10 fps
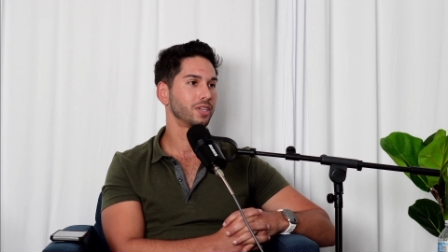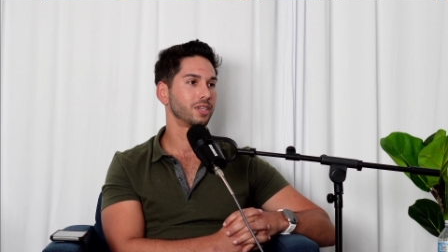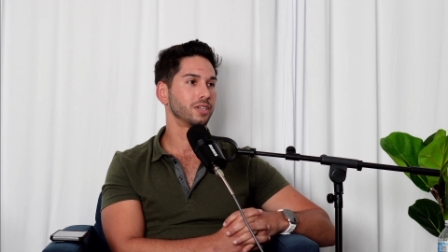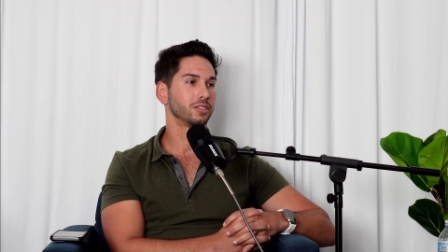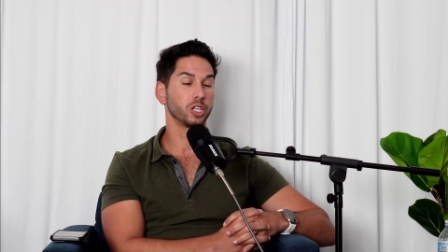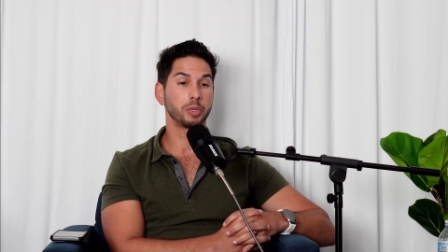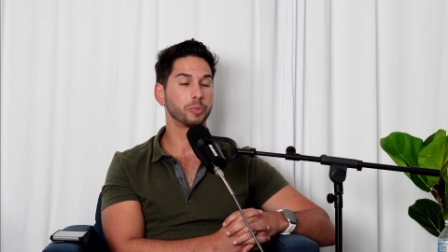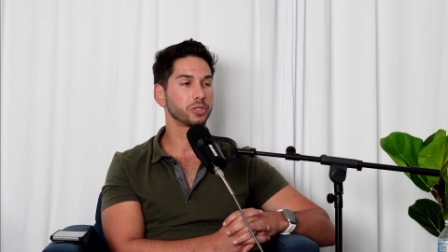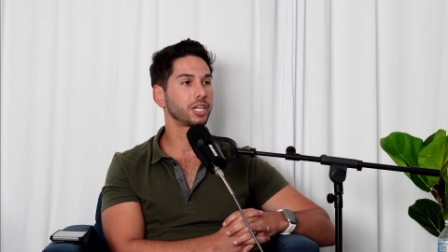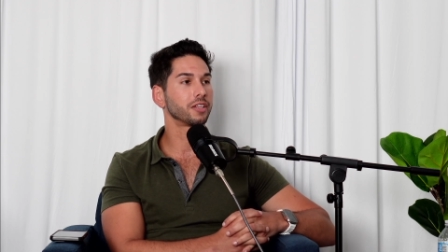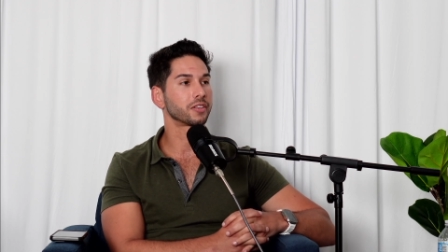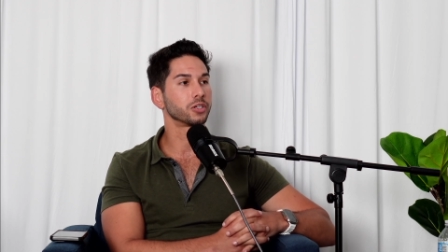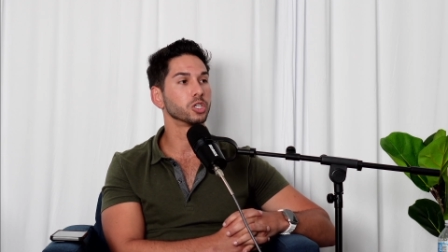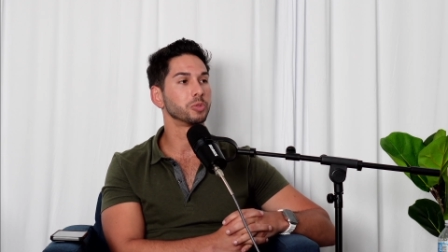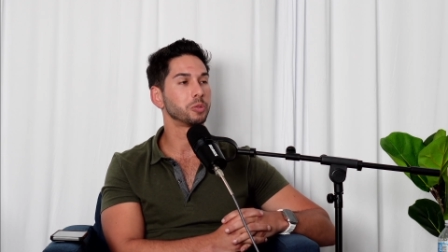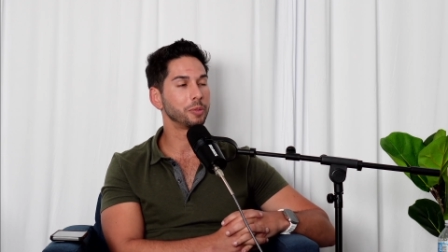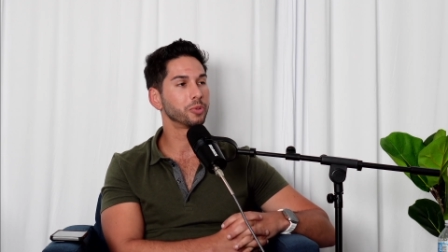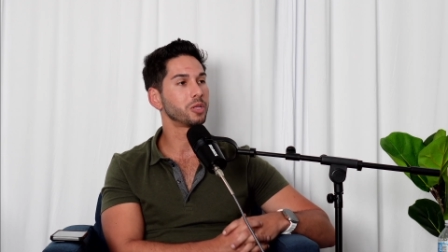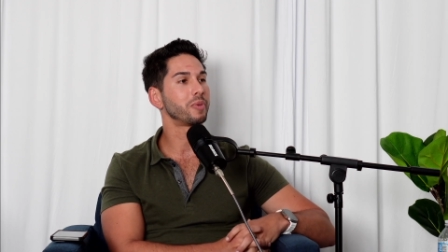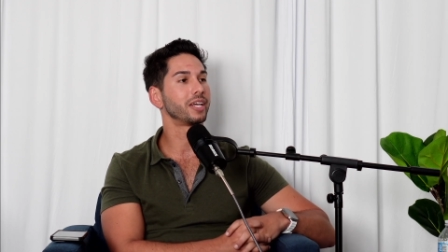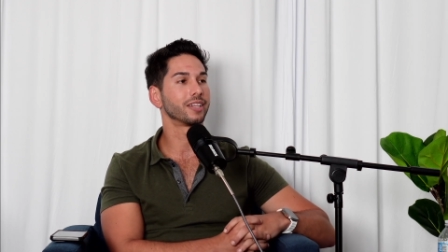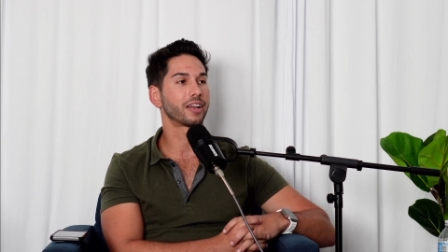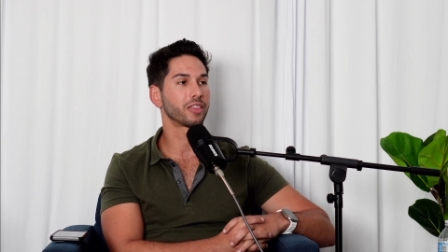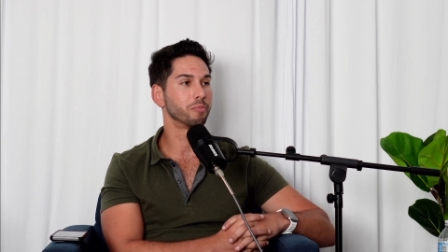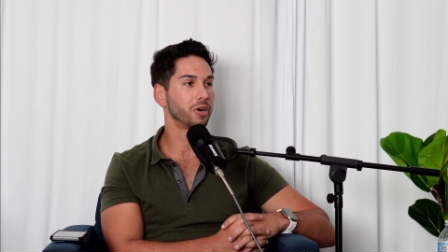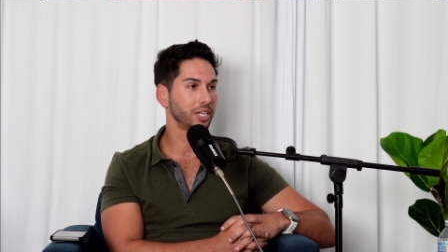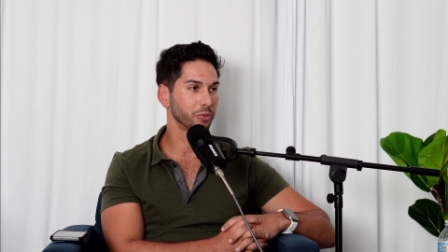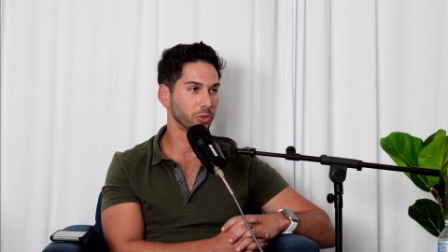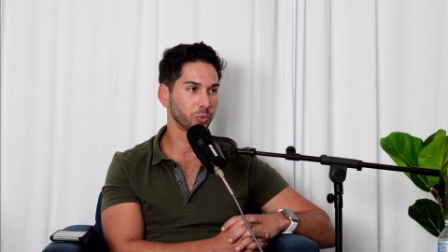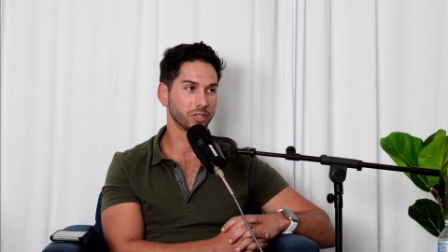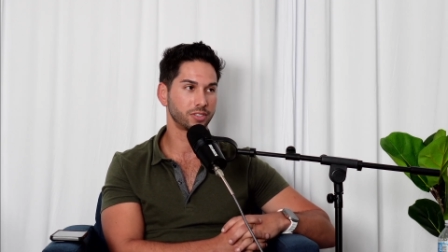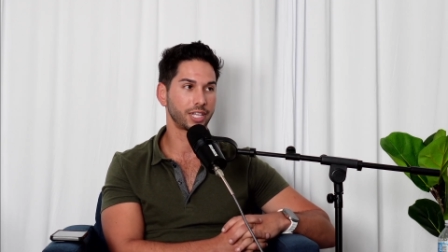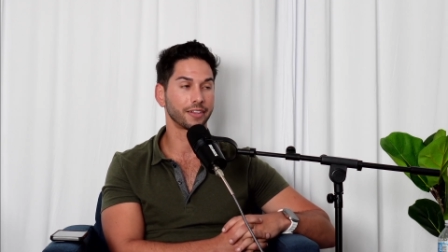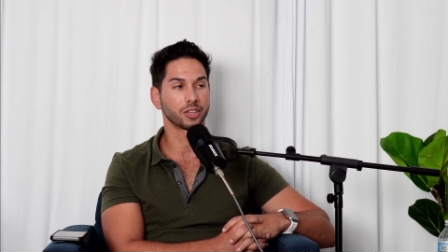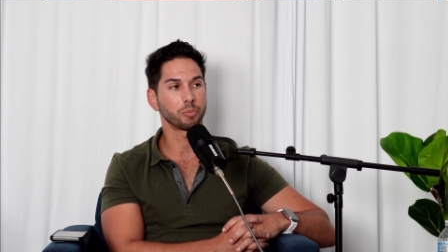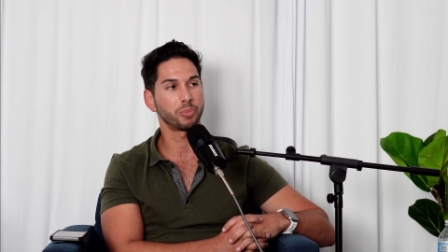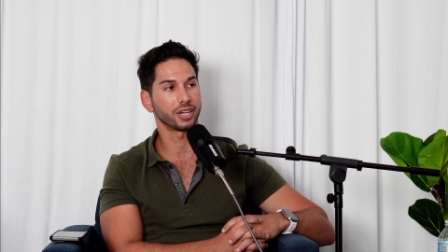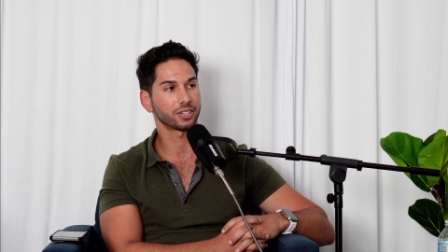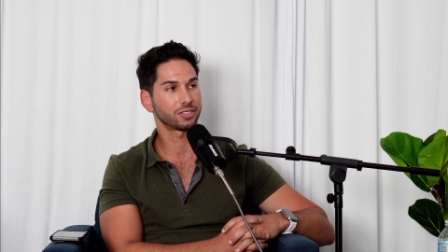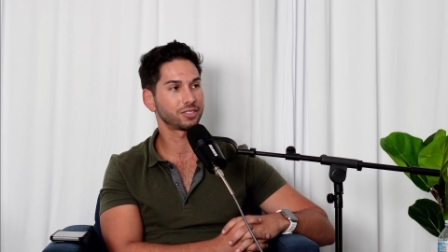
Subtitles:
So all the people selling the gold, but the people that made a lot of the money were the ones selling the picks.